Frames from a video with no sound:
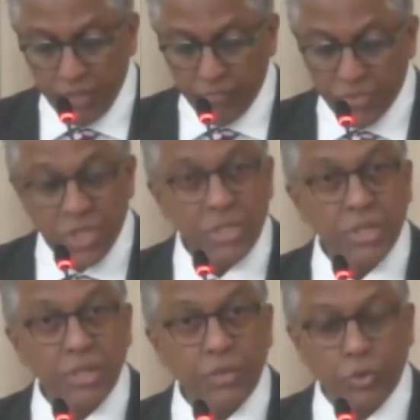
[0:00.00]
Data
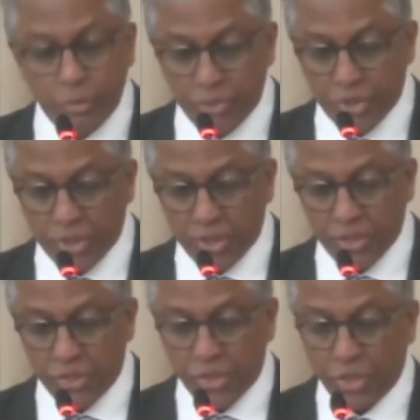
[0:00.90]
encryption and
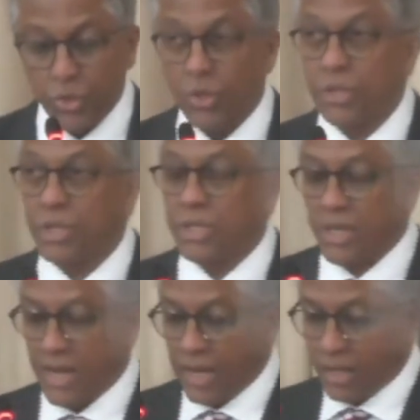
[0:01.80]
secure data
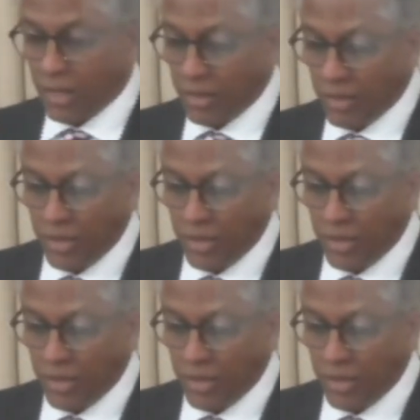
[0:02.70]
handling.